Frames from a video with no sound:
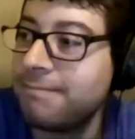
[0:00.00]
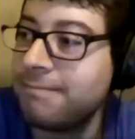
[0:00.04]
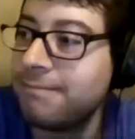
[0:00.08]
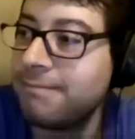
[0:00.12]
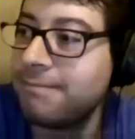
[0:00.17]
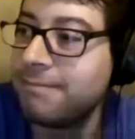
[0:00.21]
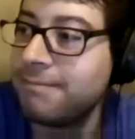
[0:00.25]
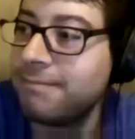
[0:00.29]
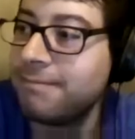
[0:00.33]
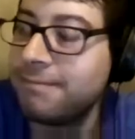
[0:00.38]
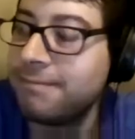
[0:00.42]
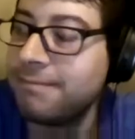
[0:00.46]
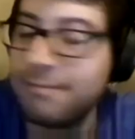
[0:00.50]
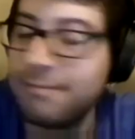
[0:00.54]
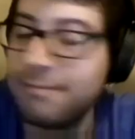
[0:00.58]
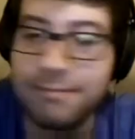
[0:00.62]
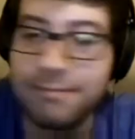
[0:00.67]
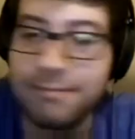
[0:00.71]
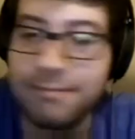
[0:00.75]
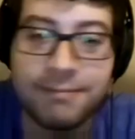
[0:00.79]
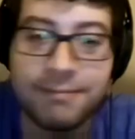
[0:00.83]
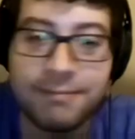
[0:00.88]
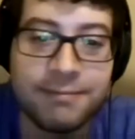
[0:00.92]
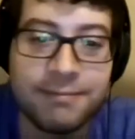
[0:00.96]

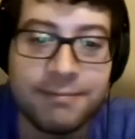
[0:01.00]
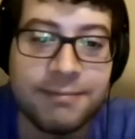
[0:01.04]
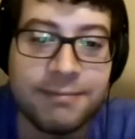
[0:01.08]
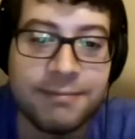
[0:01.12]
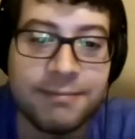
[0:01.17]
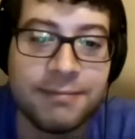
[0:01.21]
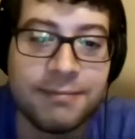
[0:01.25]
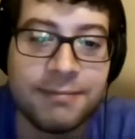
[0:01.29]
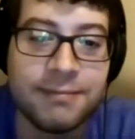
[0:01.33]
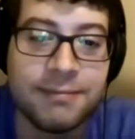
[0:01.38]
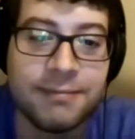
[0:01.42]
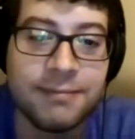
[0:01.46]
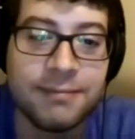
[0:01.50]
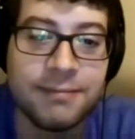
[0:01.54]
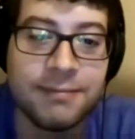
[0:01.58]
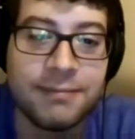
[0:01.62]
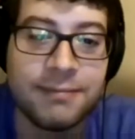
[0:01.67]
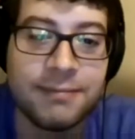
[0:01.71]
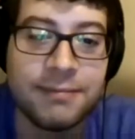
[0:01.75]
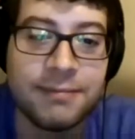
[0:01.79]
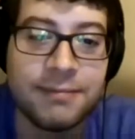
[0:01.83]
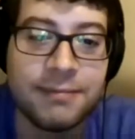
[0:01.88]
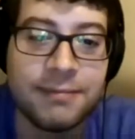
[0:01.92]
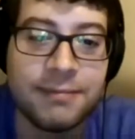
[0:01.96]

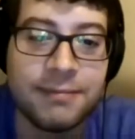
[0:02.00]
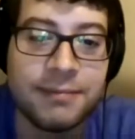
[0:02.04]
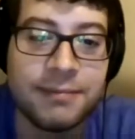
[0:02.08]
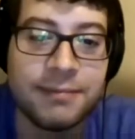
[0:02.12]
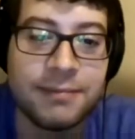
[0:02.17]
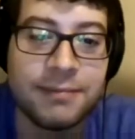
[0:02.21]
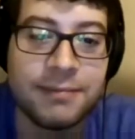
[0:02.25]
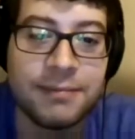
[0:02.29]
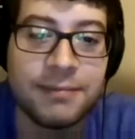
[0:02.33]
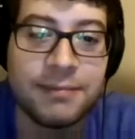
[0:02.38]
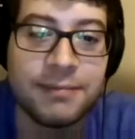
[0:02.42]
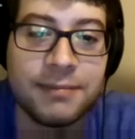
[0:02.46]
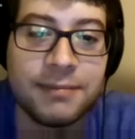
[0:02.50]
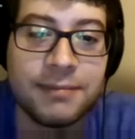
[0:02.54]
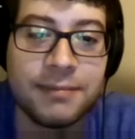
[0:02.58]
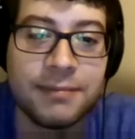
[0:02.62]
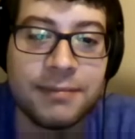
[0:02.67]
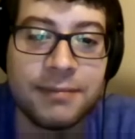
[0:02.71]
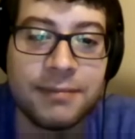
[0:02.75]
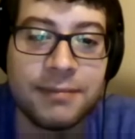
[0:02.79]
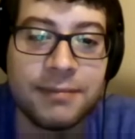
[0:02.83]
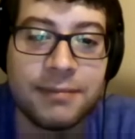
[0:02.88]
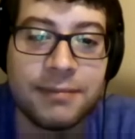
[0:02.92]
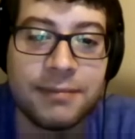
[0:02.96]

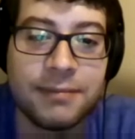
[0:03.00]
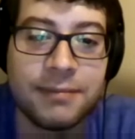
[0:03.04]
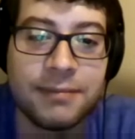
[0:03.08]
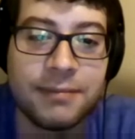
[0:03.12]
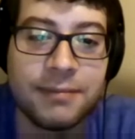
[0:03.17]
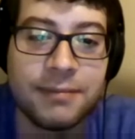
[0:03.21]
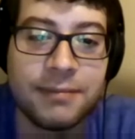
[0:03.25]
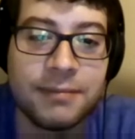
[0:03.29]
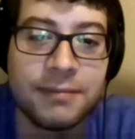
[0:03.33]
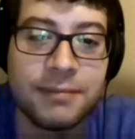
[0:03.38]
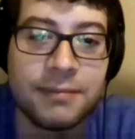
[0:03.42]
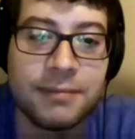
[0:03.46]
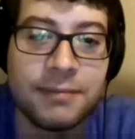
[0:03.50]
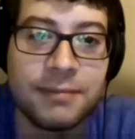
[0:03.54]
This person isn't speaking.